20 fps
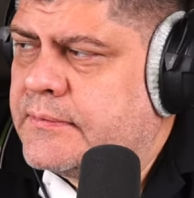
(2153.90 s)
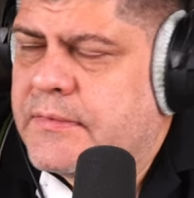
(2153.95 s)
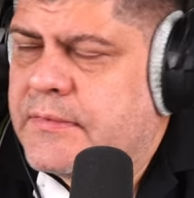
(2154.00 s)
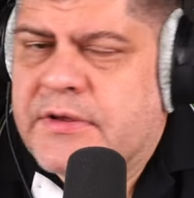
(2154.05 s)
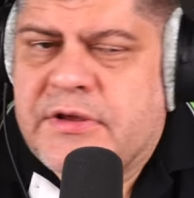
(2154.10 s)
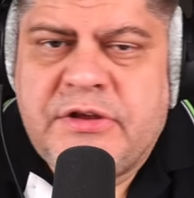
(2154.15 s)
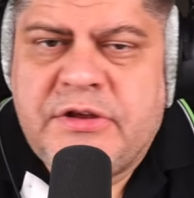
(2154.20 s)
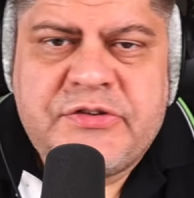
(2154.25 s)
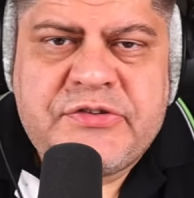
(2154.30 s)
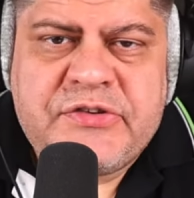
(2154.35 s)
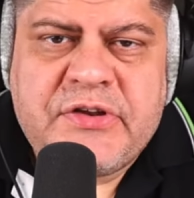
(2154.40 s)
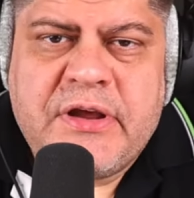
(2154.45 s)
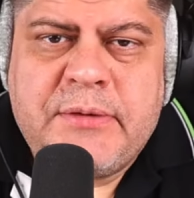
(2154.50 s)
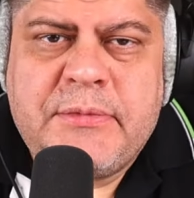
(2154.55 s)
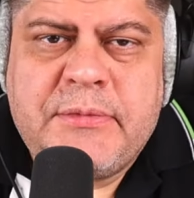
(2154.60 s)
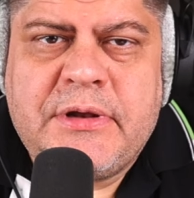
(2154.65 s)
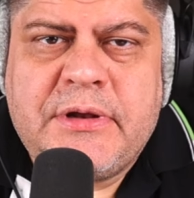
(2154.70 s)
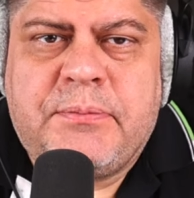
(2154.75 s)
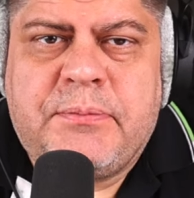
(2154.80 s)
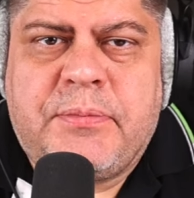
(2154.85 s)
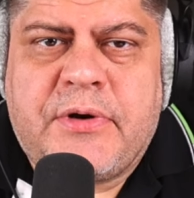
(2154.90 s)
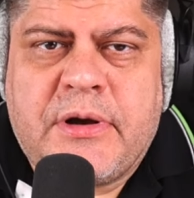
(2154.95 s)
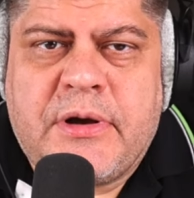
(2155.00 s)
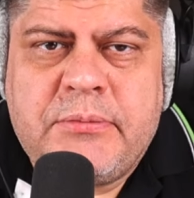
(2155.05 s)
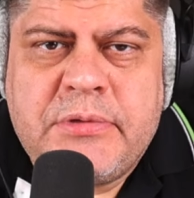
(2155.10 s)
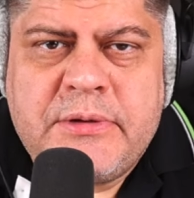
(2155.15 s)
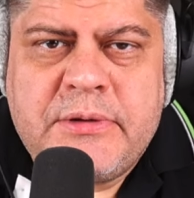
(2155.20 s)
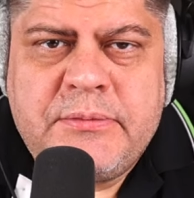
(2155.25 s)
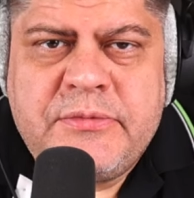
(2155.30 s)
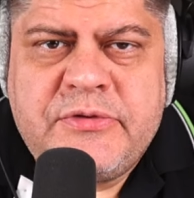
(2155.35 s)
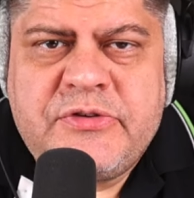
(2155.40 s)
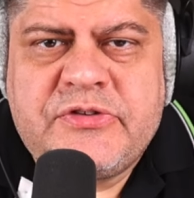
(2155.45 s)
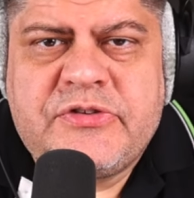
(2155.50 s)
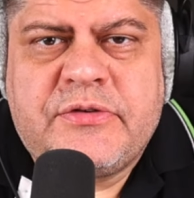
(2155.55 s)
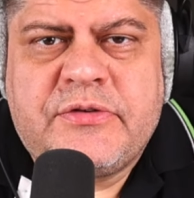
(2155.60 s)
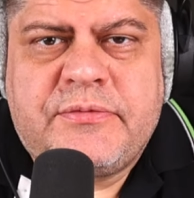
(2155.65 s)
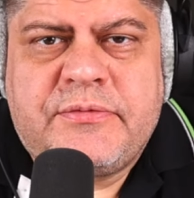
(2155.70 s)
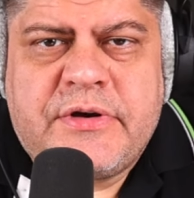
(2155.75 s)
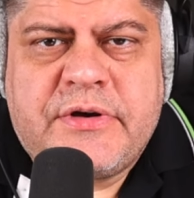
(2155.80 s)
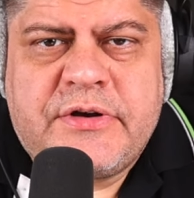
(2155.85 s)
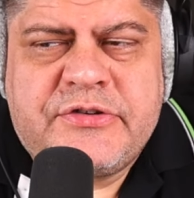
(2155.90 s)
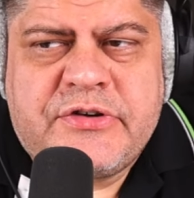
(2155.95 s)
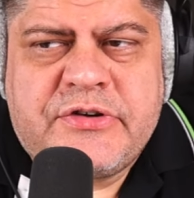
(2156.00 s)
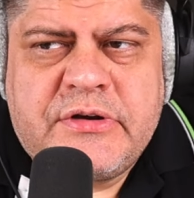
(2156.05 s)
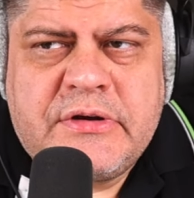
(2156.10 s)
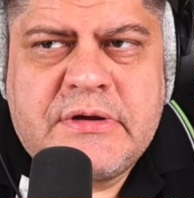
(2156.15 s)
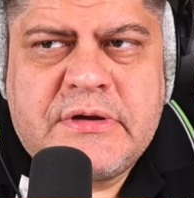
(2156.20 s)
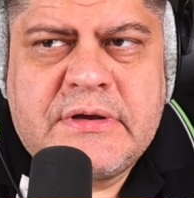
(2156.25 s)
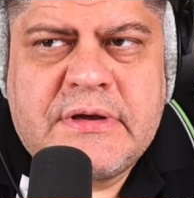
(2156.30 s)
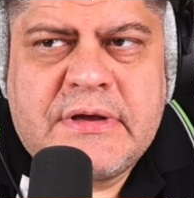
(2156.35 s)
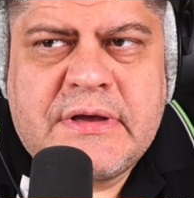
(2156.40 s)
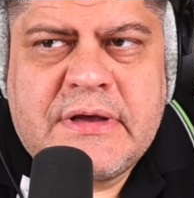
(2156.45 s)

his name in problems of Russia